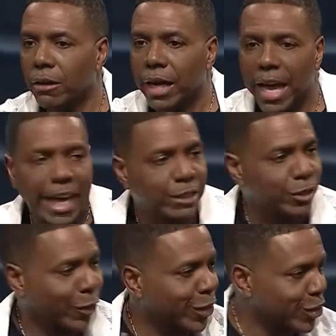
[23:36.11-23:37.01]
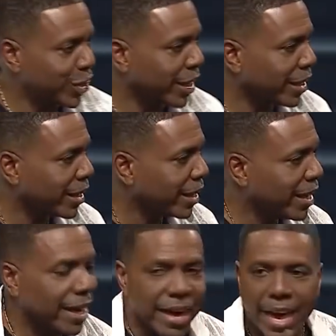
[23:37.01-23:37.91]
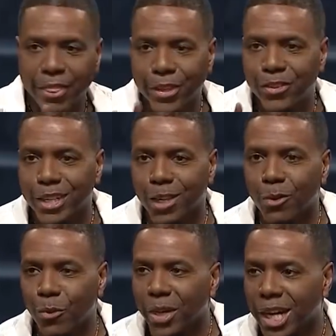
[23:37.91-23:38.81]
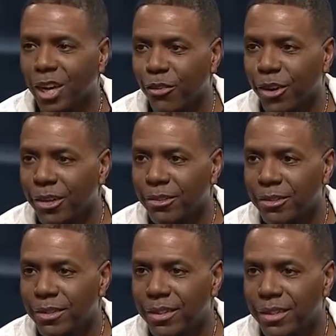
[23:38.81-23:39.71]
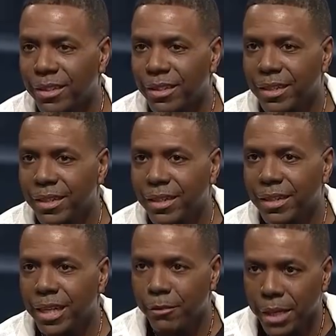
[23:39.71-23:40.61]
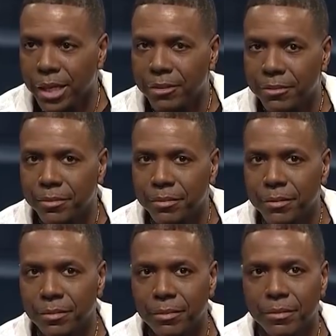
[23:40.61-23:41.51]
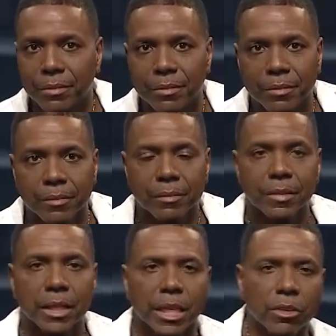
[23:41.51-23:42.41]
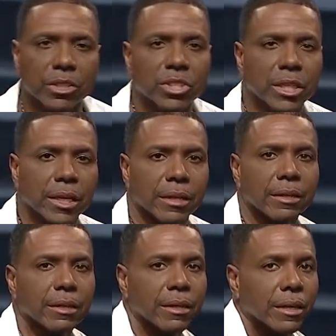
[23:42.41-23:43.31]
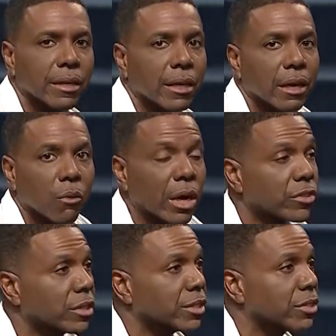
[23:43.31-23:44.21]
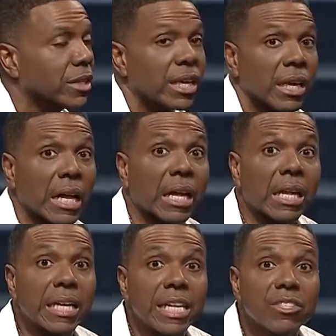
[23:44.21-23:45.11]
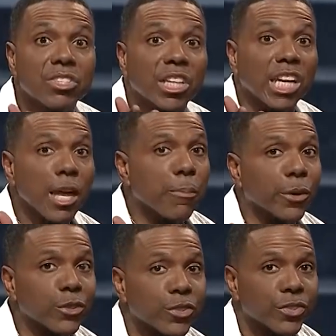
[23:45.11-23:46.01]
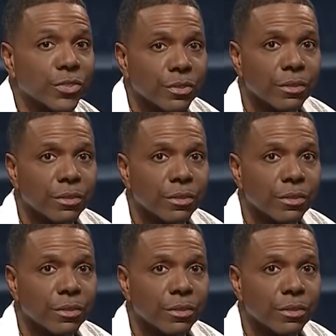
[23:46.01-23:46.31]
lay hands on the sick and the sick will recover. Amen. Amen. Heal the sick. Watch this. Cleanse the lepers.